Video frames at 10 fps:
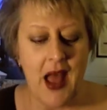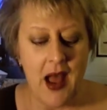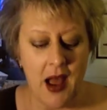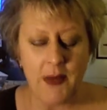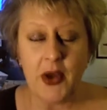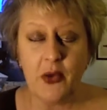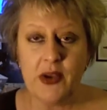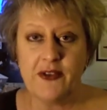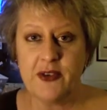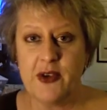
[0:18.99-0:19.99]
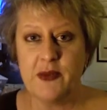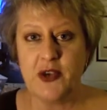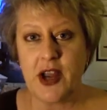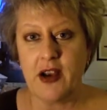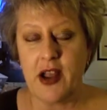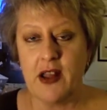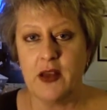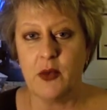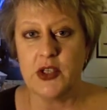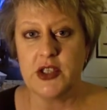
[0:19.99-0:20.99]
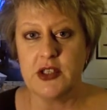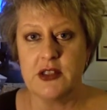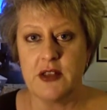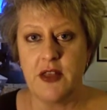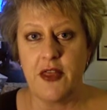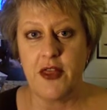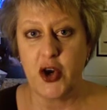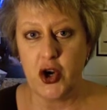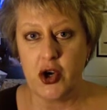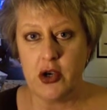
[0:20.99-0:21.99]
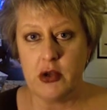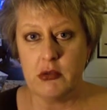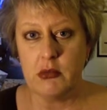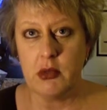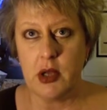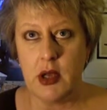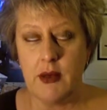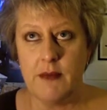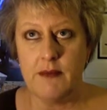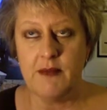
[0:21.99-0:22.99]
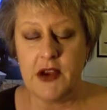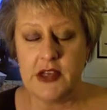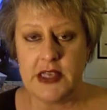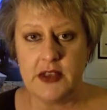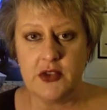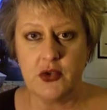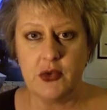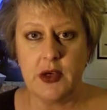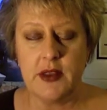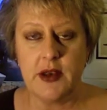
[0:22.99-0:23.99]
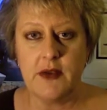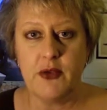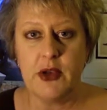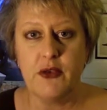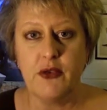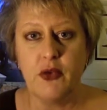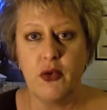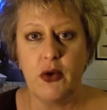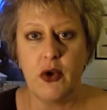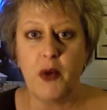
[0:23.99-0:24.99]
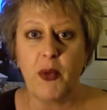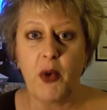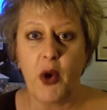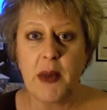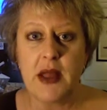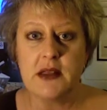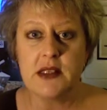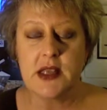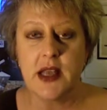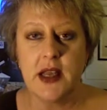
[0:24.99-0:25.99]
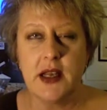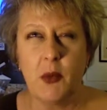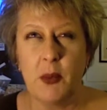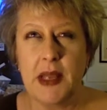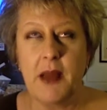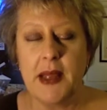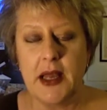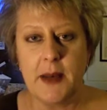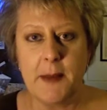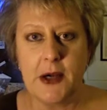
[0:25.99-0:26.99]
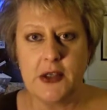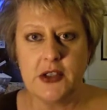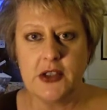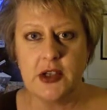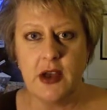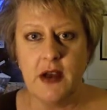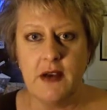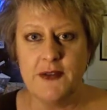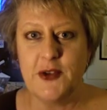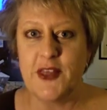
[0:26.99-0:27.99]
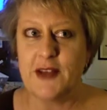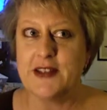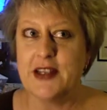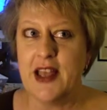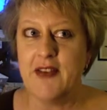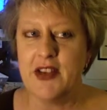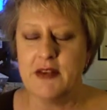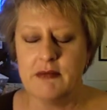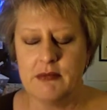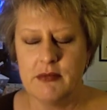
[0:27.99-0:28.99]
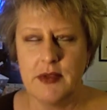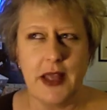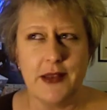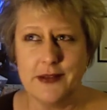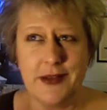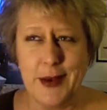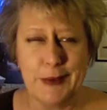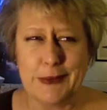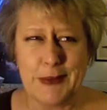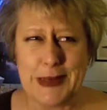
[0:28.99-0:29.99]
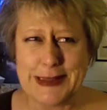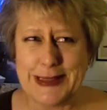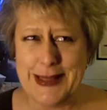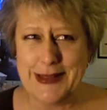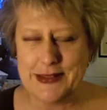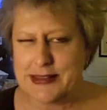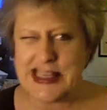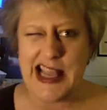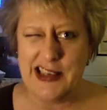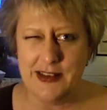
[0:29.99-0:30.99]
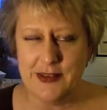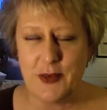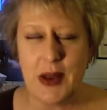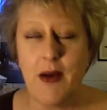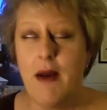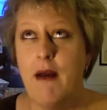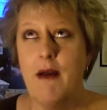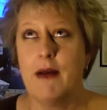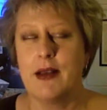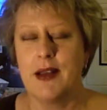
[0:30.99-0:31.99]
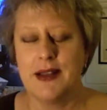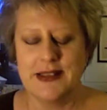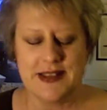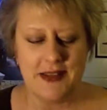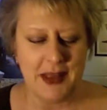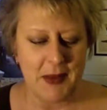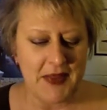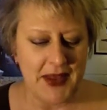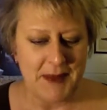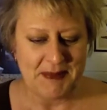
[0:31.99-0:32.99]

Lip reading: I'm going to read from Dragar Ella, which is the third fairy tale story that I've written for Noble Romance, and it will be coming out in March of 2011. In case somebody's seeing this 10 years from now. God, let's not think about that.